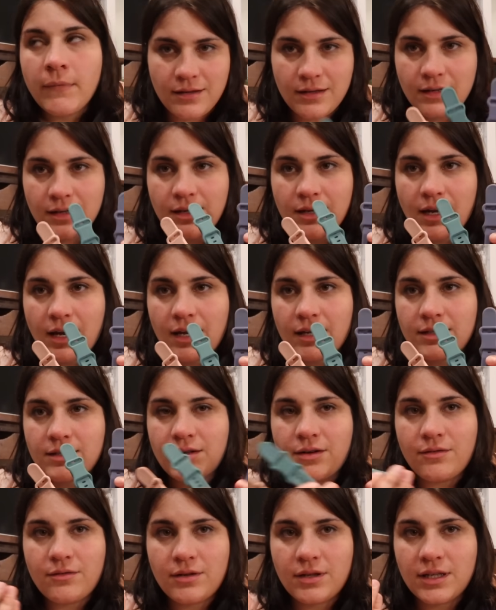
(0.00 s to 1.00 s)
Yeah,
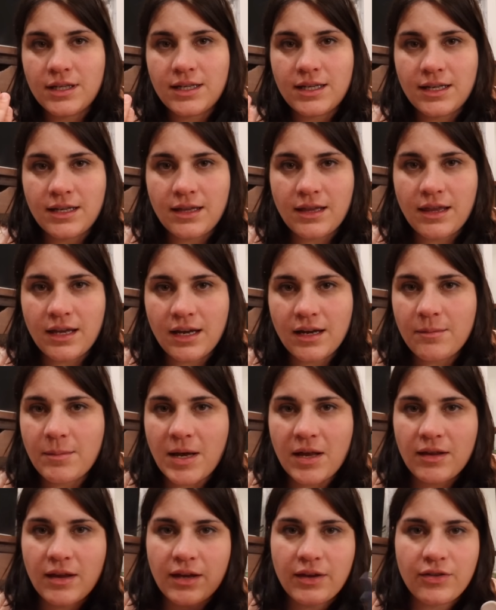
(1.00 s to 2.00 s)
totally didn't think
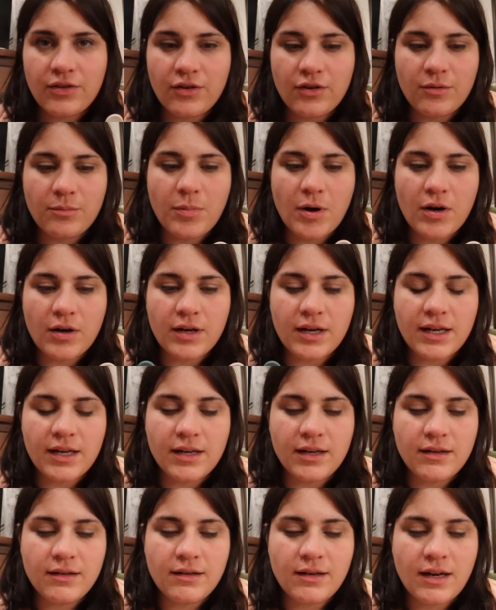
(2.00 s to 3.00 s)
about like third
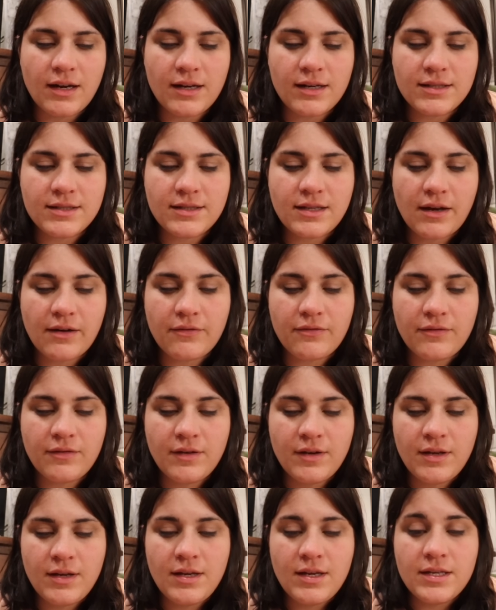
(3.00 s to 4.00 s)
party kind of stuff.
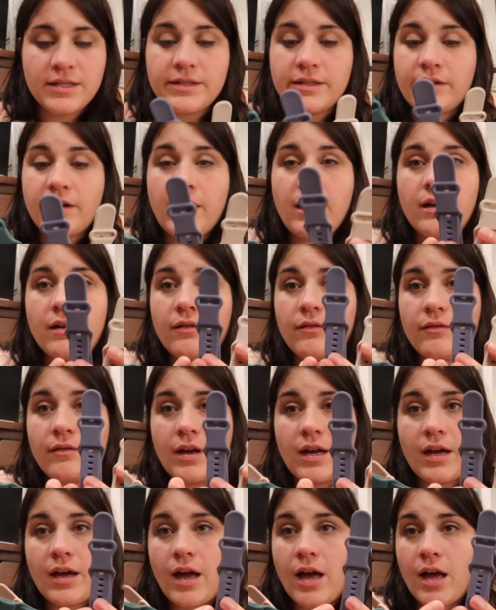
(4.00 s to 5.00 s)
So now
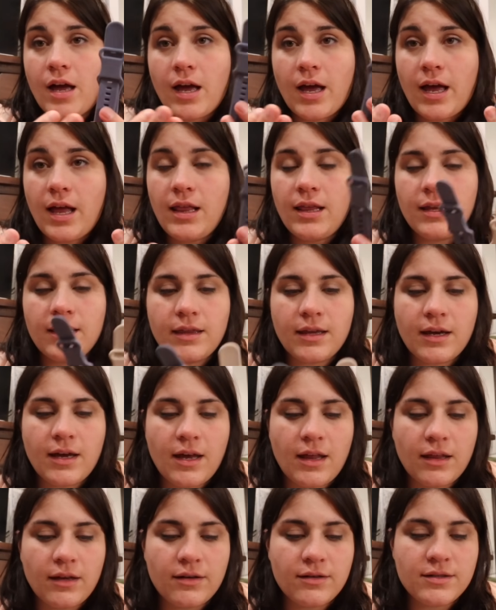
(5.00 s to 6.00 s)
I got all of the
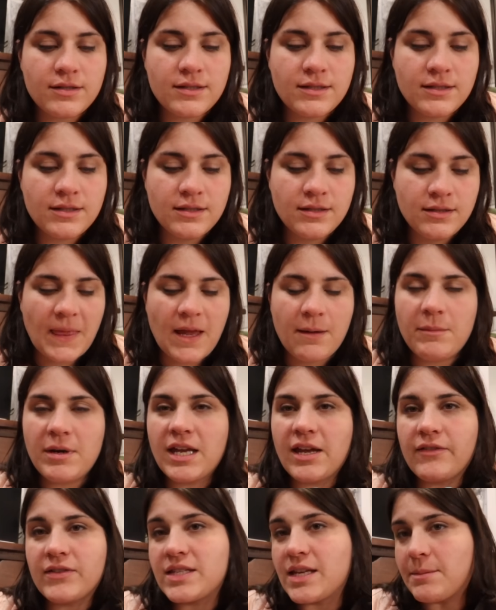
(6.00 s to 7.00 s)
colors. I'm going
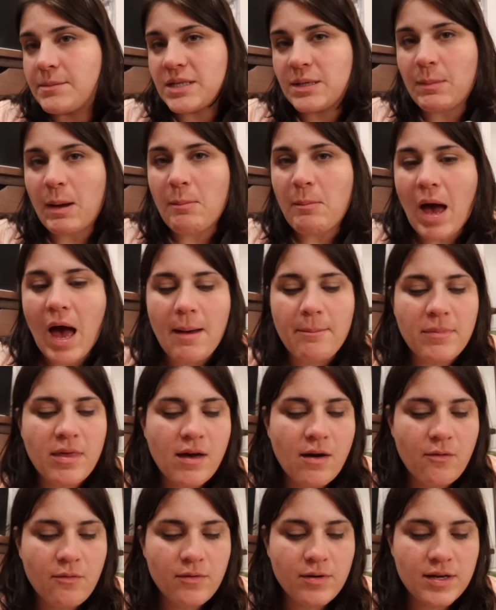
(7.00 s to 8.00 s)
to give some to my mom
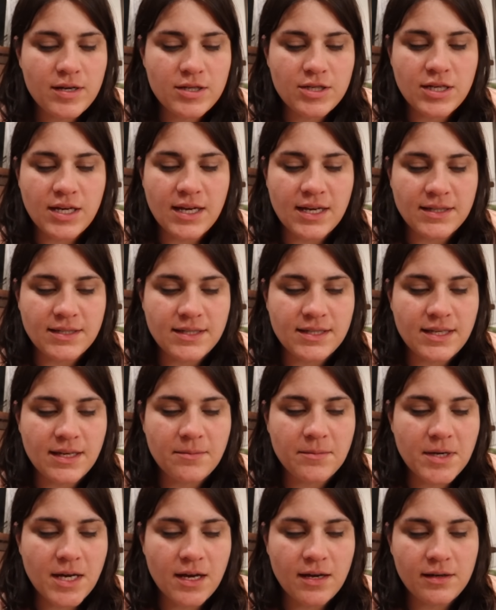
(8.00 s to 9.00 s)
though, because she has the
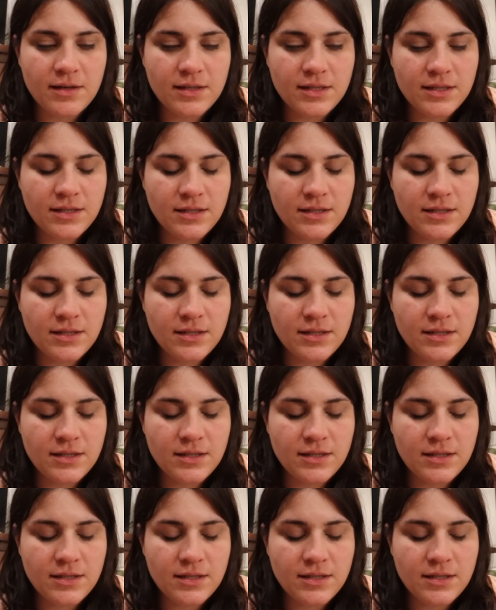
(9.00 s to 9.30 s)
same kind.